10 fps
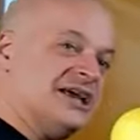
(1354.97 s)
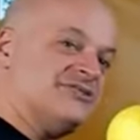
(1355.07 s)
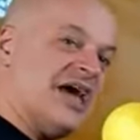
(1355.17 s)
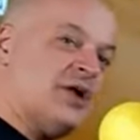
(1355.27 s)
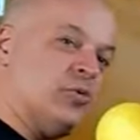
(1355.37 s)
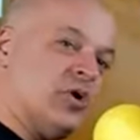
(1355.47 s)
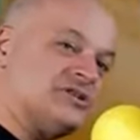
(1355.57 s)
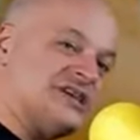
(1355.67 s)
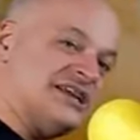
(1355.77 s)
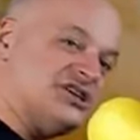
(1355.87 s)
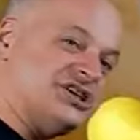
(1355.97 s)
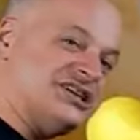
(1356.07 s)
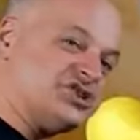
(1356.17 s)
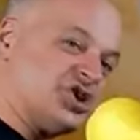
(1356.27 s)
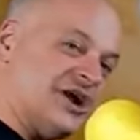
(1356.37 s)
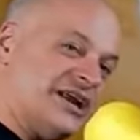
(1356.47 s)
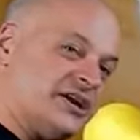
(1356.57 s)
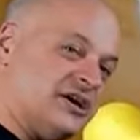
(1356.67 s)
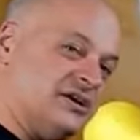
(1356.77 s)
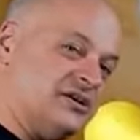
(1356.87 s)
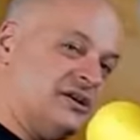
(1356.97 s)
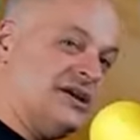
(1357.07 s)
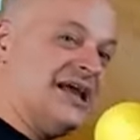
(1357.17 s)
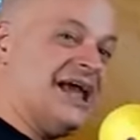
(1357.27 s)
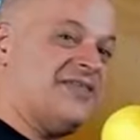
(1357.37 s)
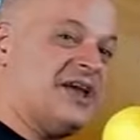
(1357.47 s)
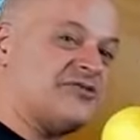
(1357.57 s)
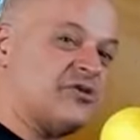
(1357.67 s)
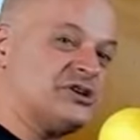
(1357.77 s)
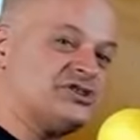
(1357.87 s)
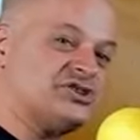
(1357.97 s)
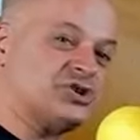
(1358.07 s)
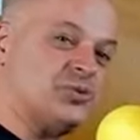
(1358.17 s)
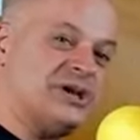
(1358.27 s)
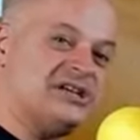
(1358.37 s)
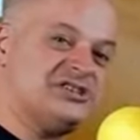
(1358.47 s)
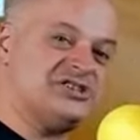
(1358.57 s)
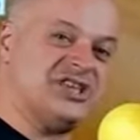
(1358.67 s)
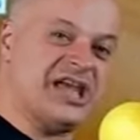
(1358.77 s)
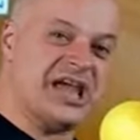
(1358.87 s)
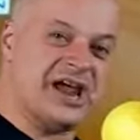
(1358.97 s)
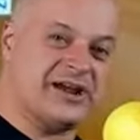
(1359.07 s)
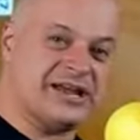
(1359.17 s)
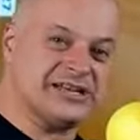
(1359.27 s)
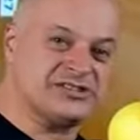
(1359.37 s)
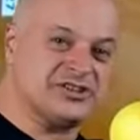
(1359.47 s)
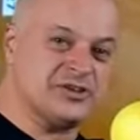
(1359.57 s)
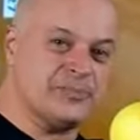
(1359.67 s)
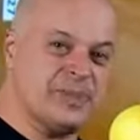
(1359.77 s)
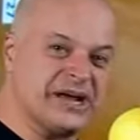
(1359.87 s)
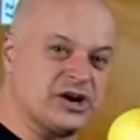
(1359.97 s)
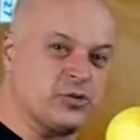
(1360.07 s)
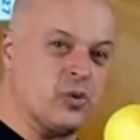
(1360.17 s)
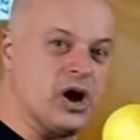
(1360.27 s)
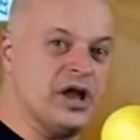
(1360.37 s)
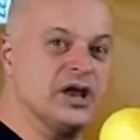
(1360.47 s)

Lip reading: That wall tension is greater, and therefore it squeezed the air into the bigger one.